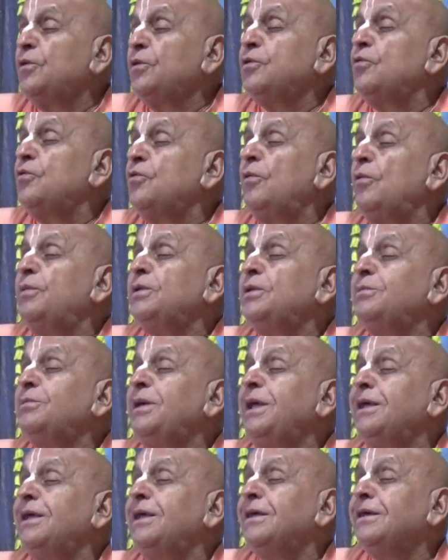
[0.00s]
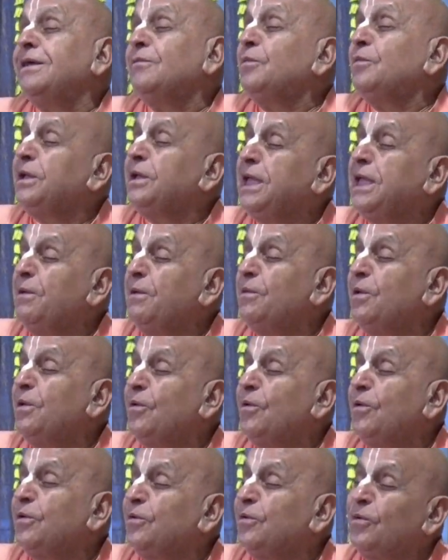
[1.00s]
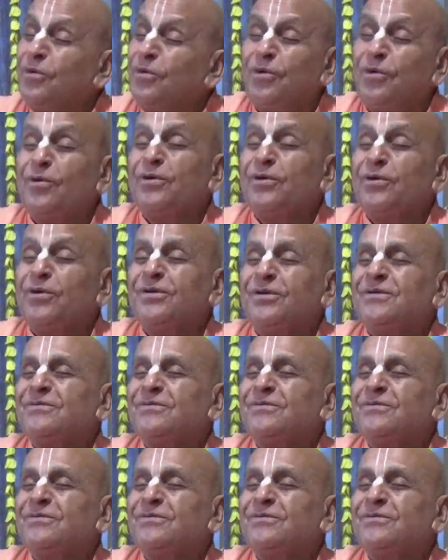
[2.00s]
to go with me. We came alone, go alone.